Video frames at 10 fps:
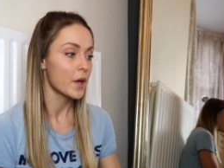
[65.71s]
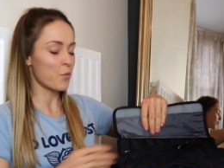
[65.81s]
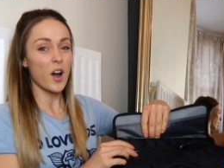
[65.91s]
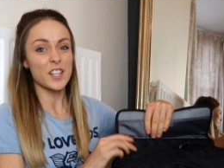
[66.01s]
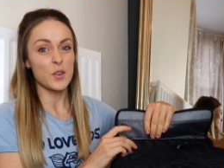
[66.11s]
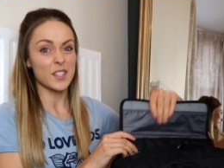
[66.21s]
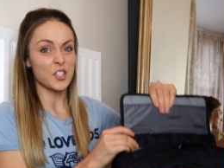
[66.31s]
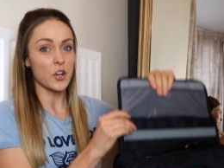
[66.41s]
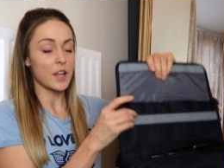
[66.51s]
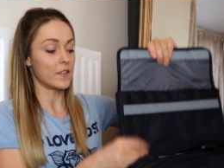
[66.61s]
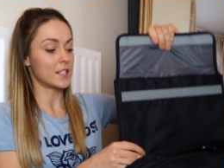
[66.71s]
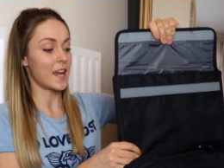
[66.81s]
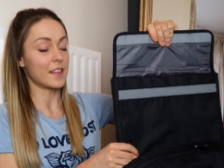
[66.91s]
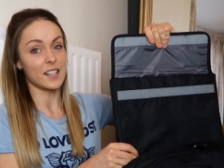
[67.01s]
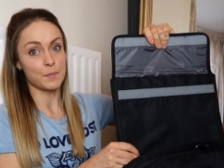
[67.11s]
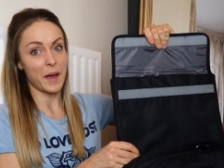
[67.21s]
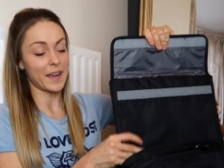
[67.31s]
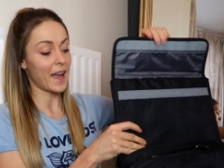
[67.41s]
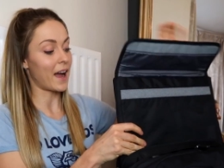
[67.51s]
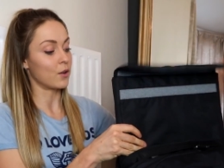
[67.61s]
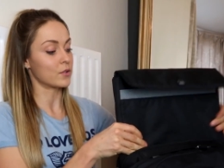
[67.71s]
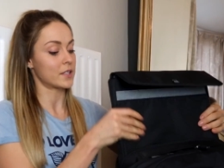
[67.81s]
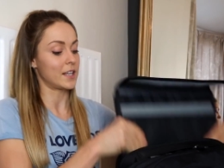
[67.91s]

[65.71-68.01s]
and what I do is I don't even take this bag out